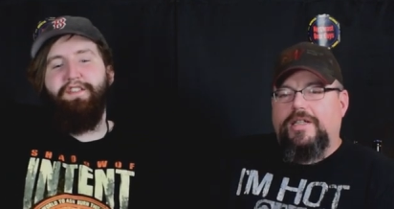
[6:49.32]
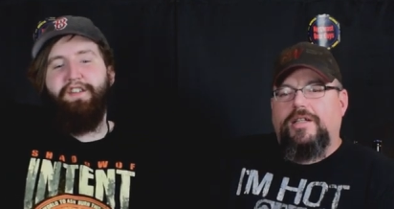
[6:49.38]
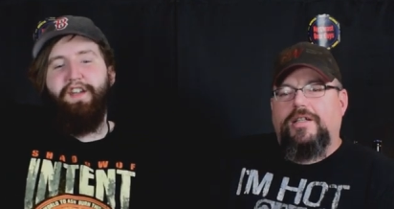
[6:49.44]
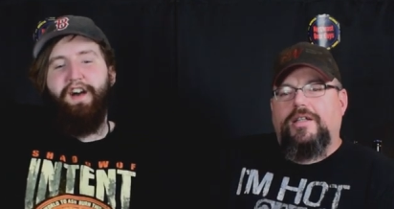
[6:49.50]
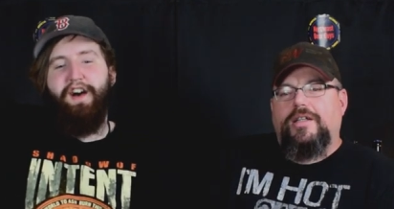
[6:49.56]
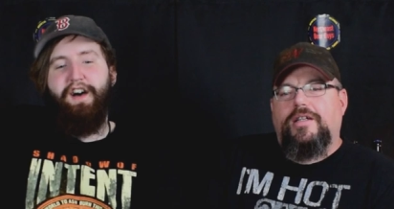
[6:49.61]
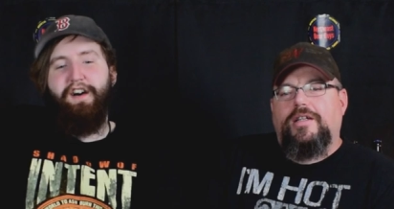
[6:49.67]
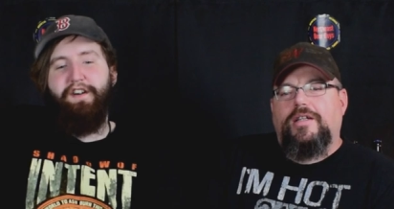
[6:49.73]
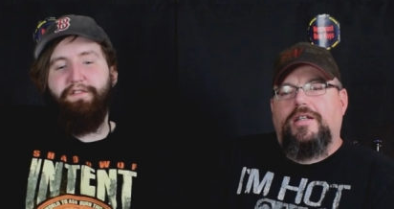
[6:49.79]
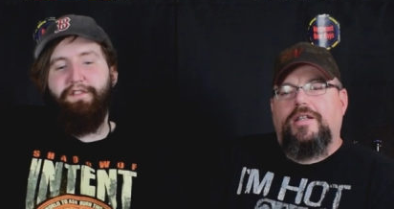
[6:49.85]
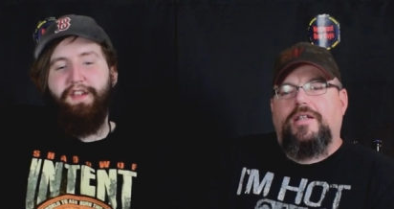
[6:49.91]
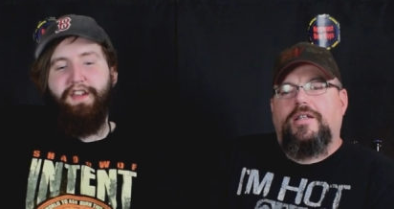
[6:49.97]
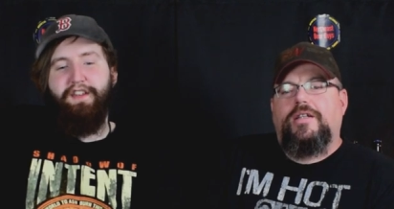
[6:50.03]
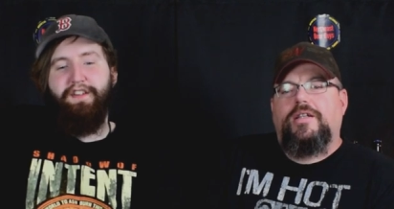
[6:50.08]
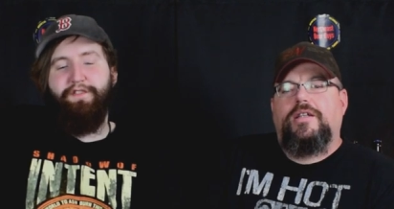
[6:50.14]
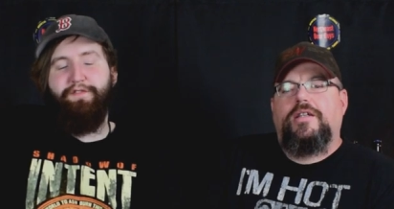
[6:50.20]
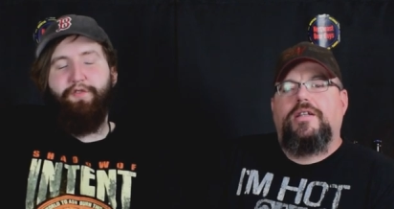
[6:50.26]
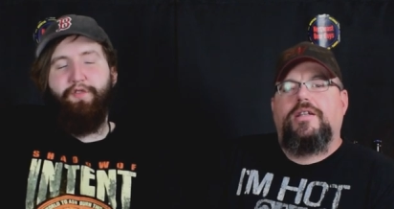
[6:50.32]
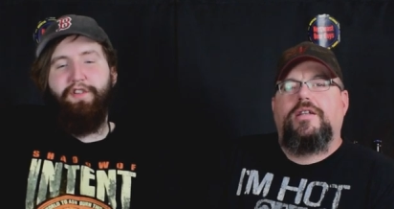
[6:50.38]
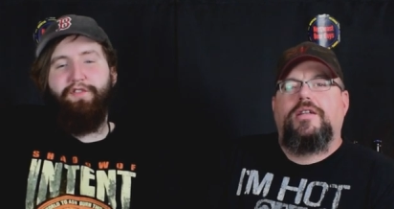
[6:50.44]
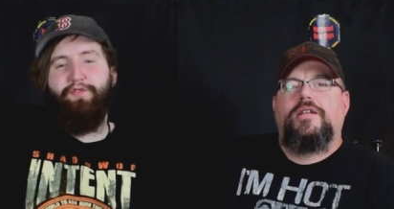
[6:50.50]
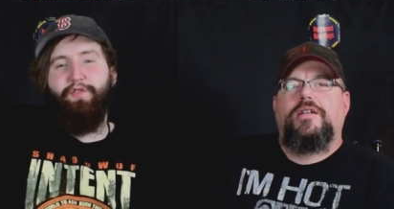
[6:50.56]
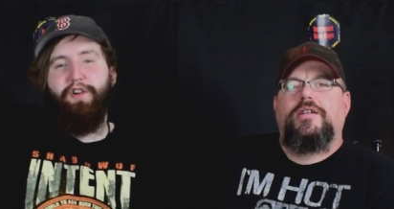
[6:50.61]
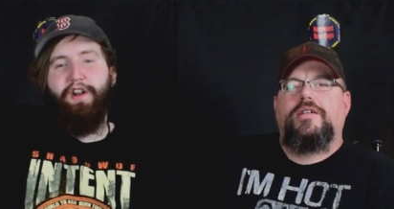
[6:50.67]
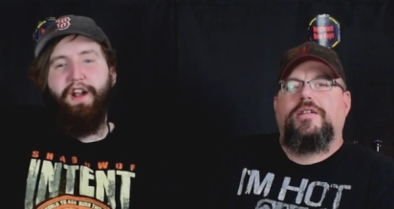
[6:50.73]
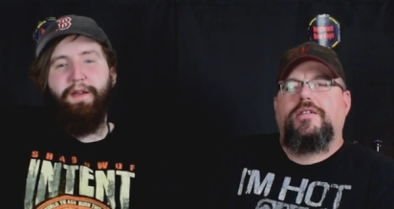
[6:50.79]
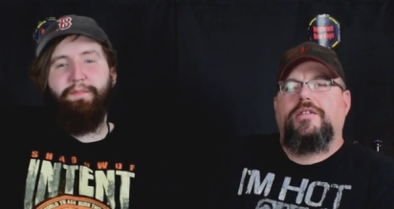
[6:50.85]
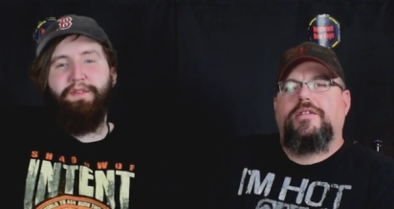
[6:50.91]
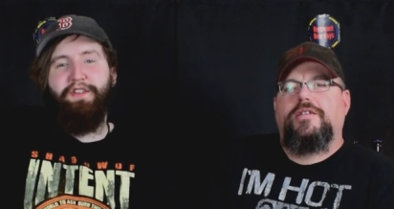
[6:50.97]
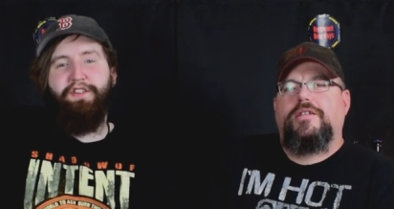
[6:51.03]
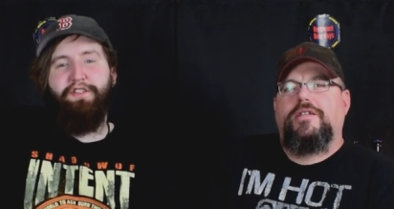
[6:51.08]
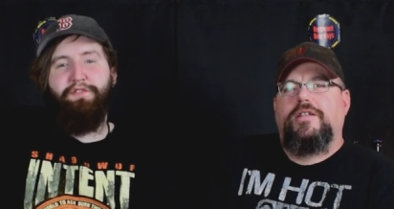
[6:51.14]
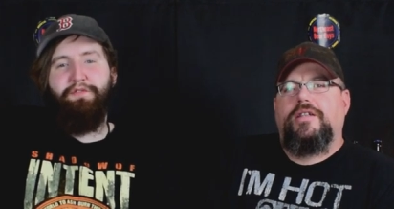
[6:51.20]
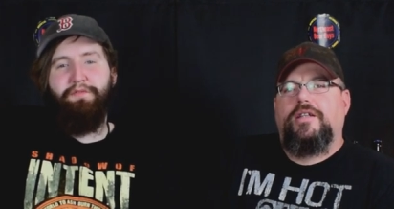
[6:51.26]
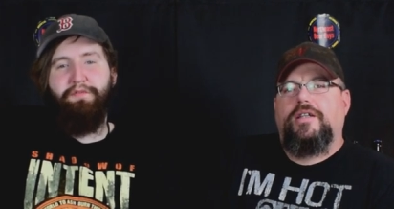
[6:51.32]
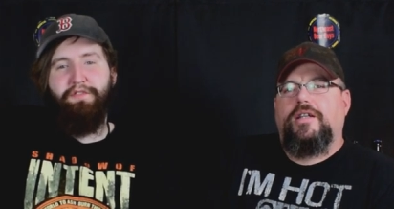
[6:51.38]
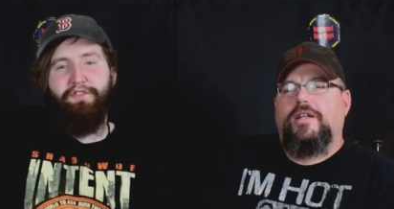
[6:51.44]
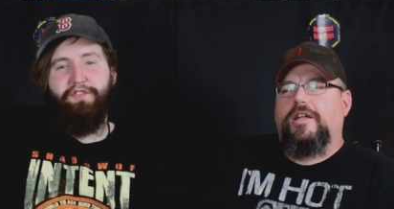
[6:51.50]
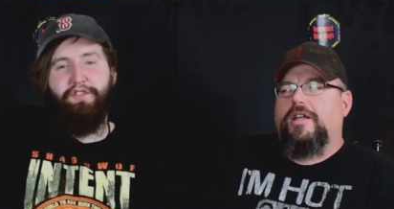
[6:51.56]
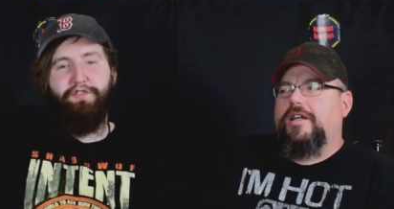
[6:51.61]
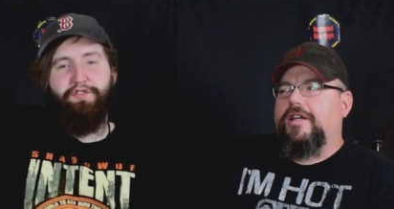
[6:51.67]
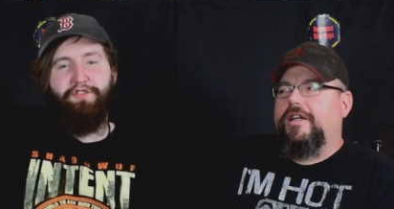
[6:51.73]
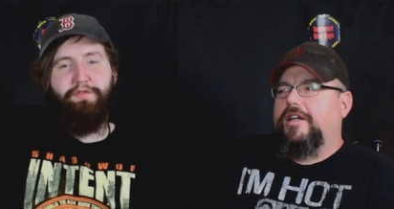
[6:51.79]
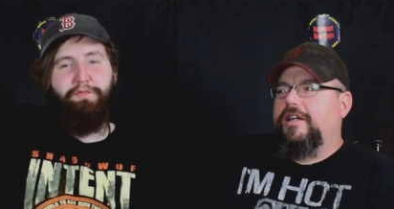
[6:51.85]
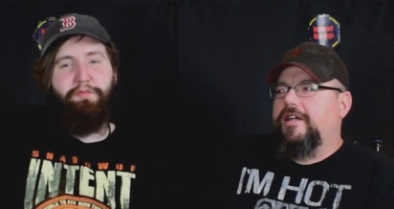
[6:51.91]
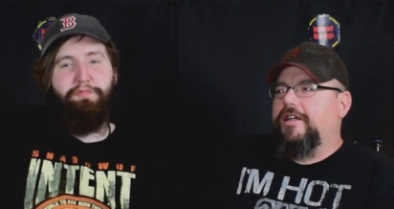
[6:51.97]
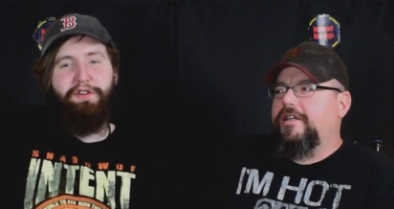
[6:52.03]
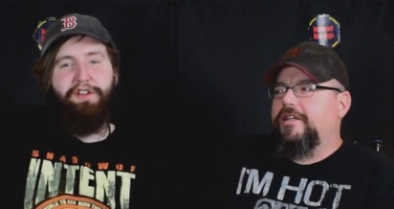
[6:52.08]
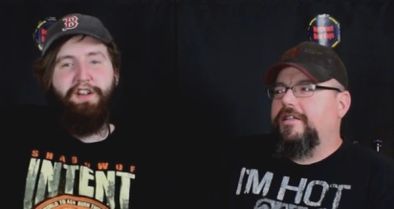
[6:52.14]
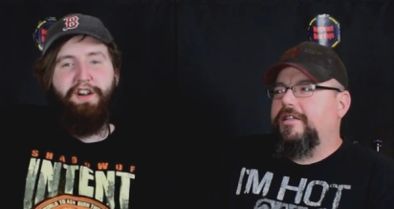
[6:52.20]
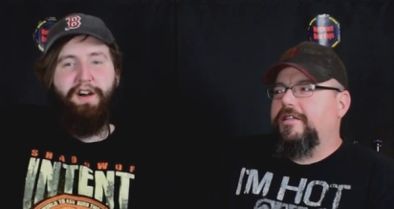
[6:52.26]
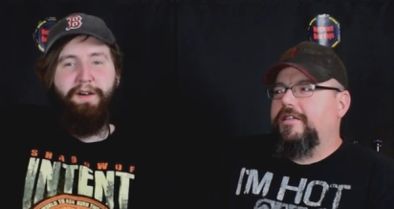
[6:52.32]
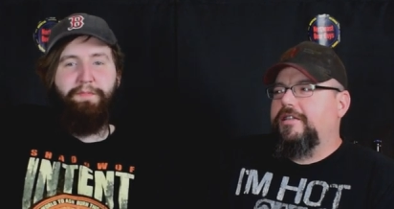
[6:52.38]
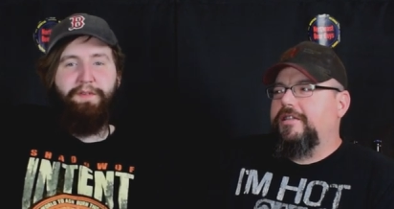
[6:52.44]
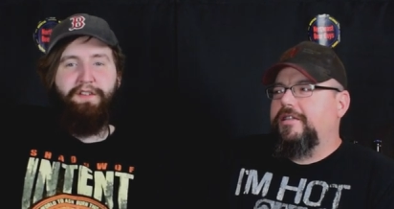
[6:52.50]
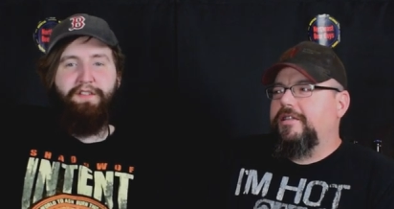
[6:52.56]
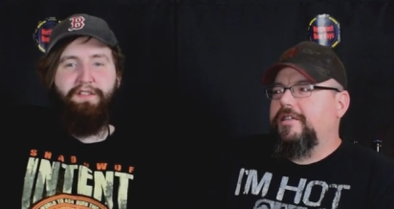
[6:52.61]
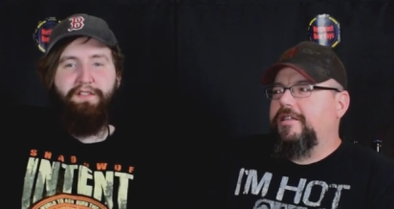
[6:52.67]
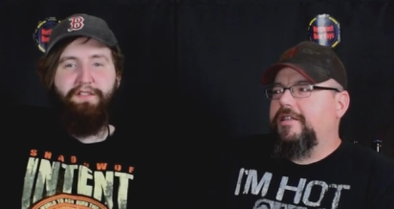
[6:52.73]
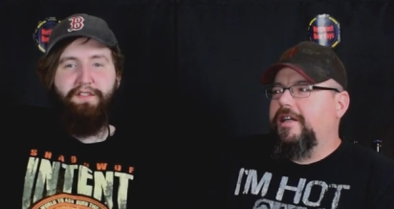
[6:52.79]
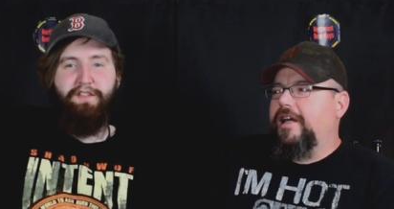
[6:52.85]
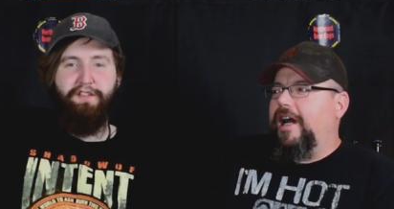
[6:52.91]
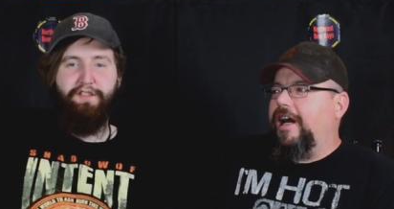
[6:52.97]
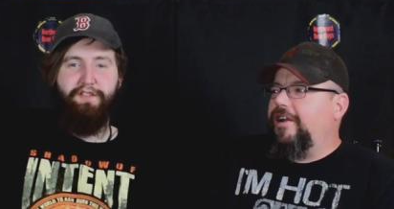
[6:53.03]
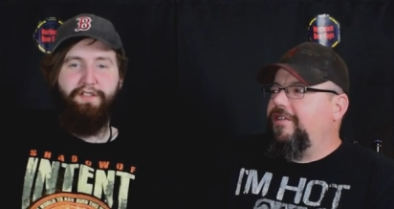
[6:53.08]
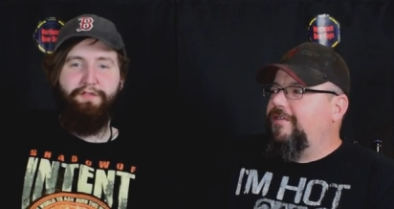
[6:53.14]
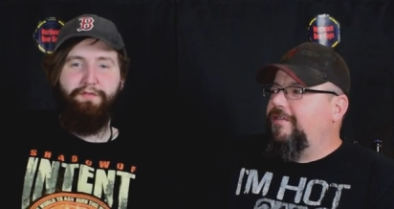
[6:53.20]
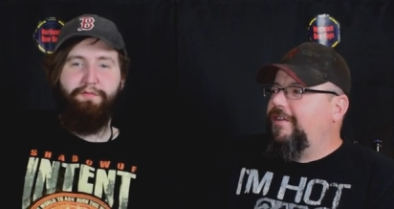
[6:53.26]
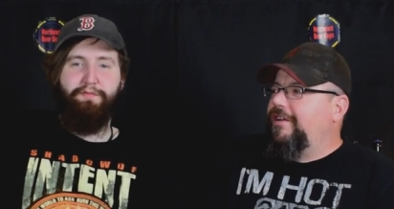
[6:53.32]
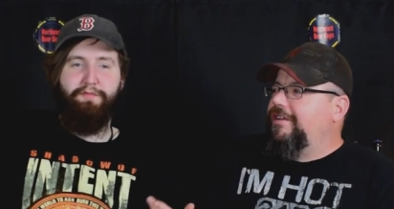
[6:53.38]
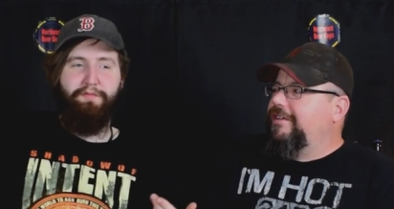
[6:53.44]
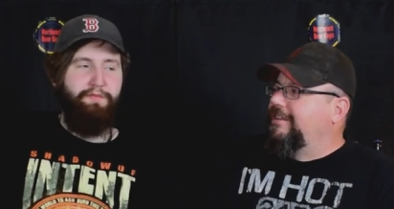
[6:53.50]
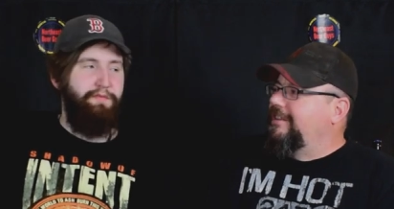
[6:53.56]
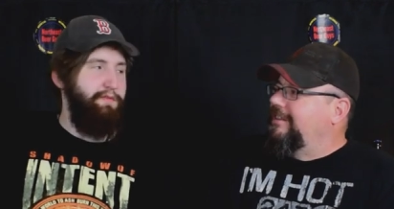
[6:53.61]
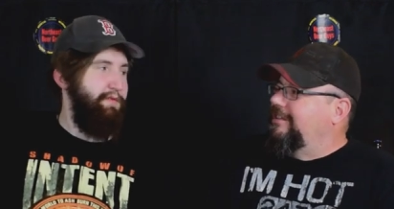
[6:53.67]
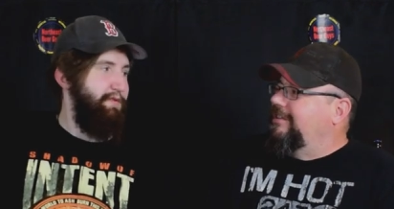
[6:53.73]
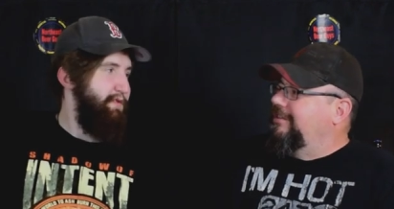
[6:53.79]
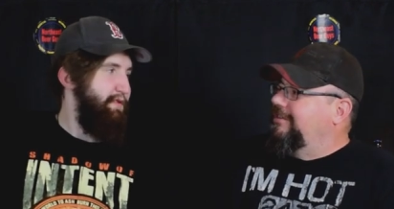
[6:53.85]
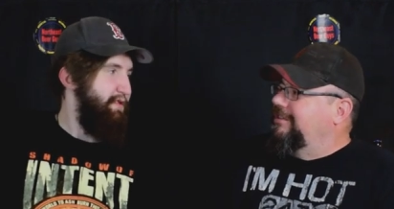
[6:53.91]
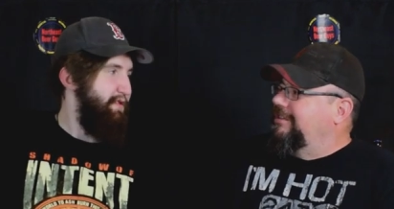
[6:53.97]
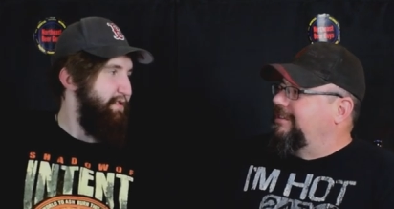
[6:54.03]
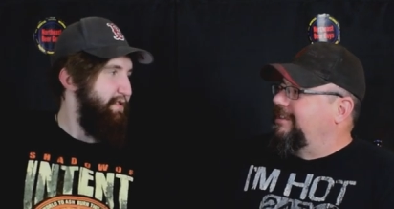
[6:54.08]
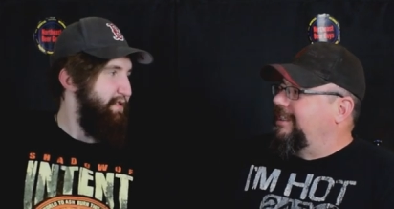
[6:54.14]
Speaker 1: uh, and a 44 IBU, so it should be pretty hoppy. You know, I don't
Speaker 2: really notice the